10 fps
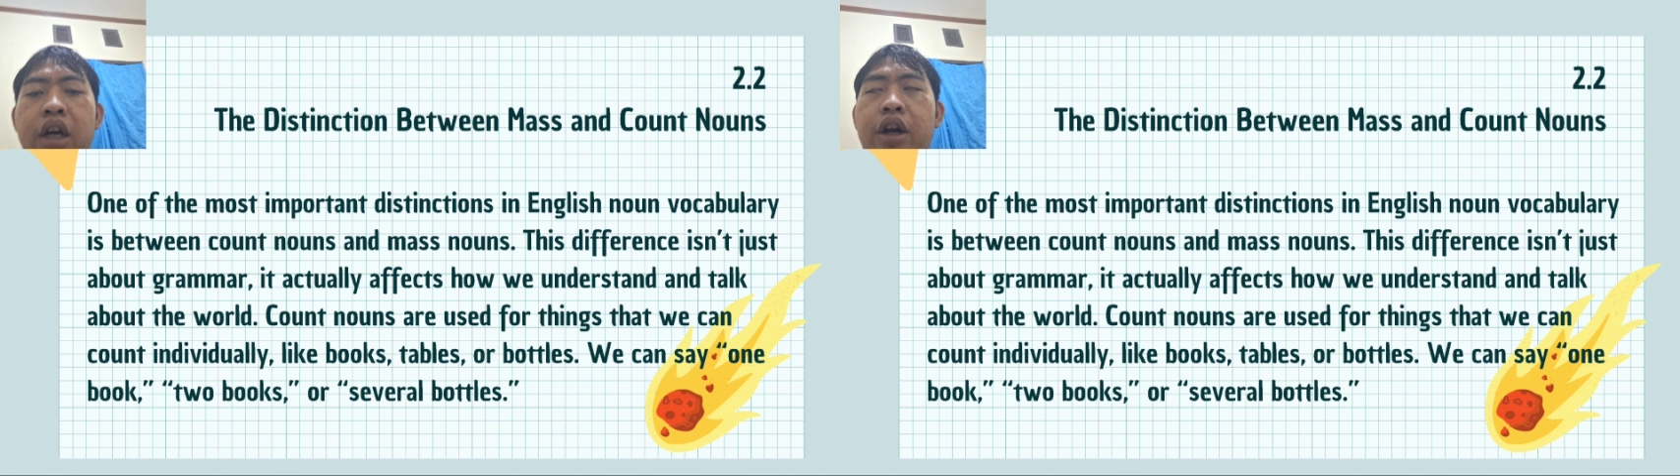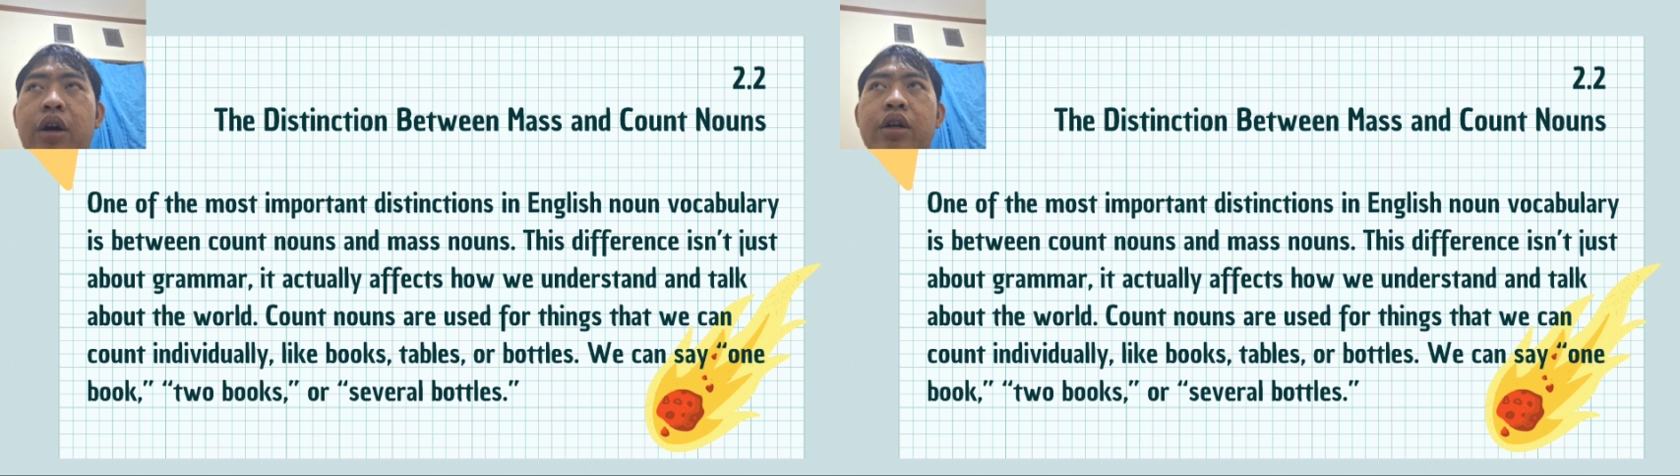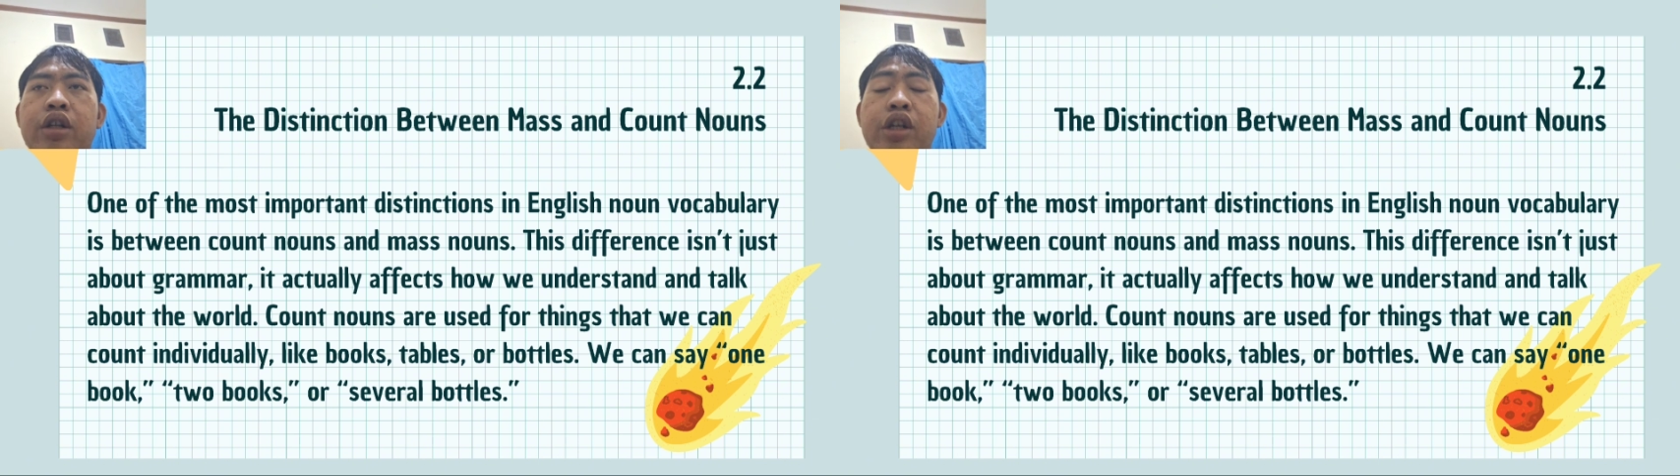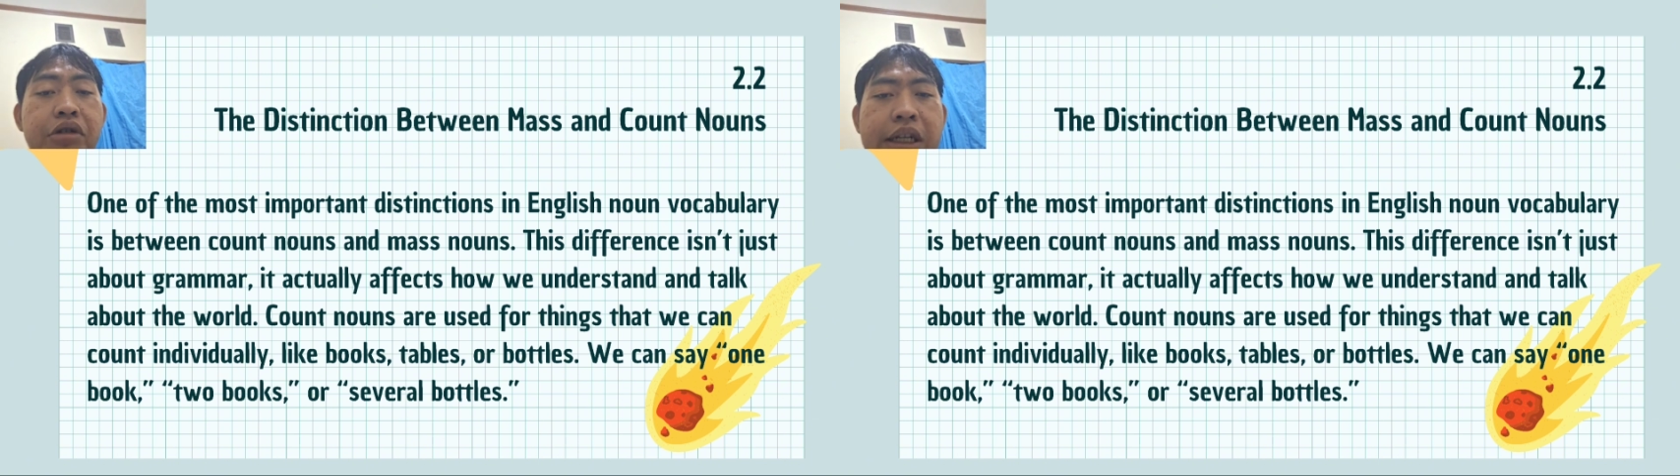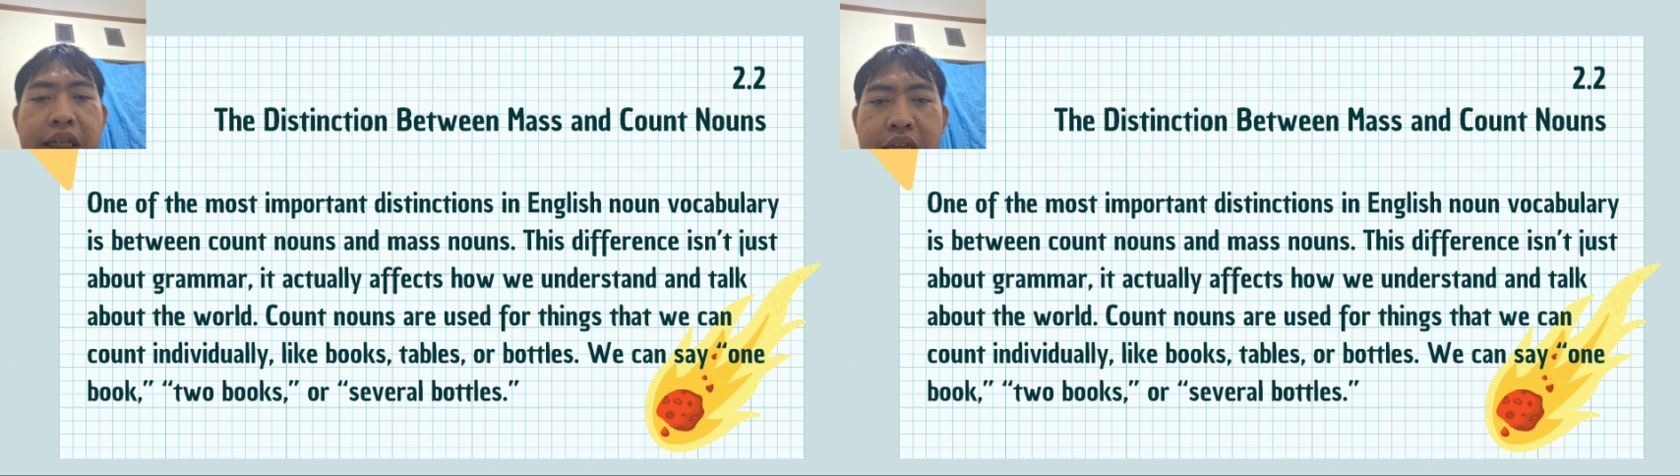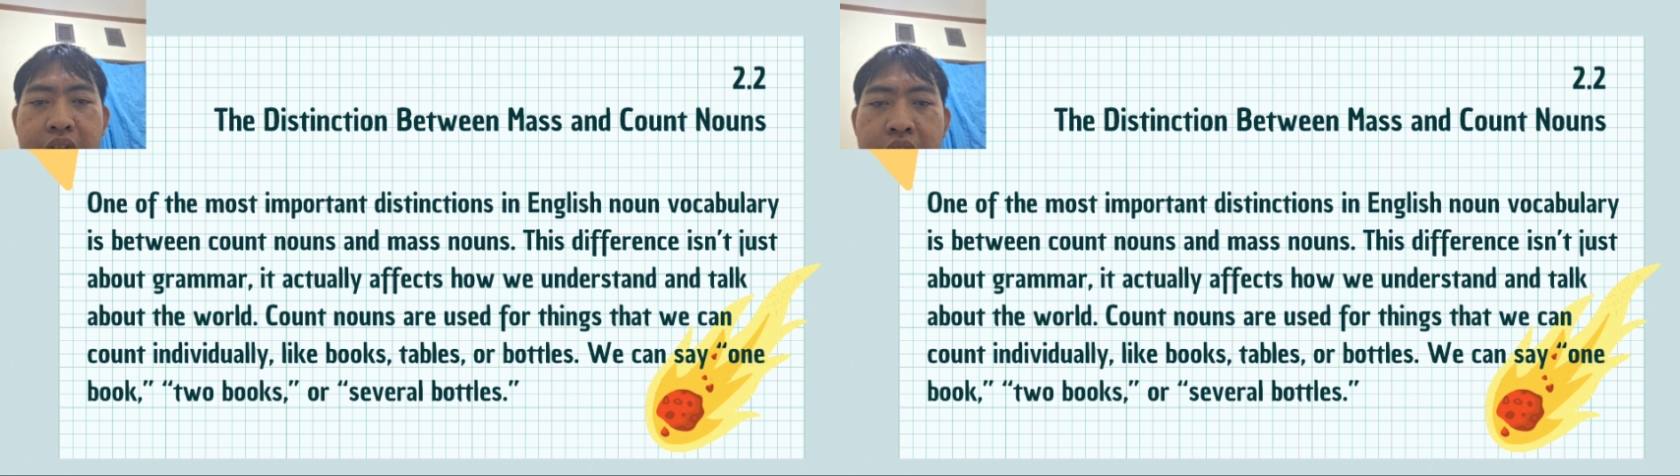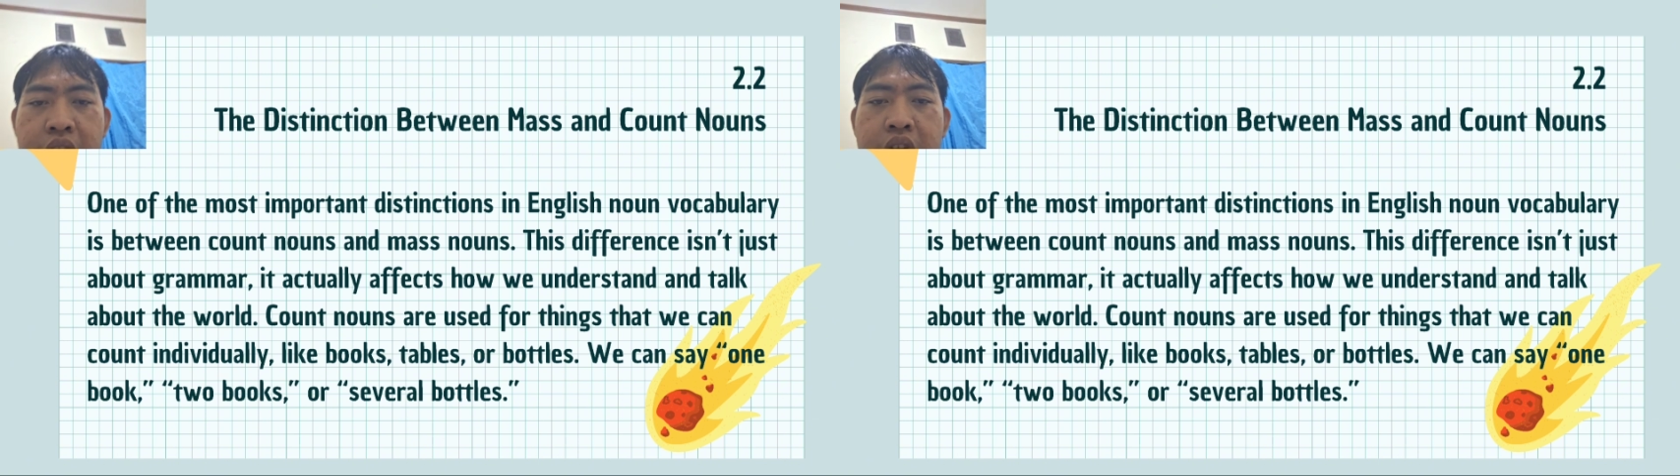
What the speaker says: don't usually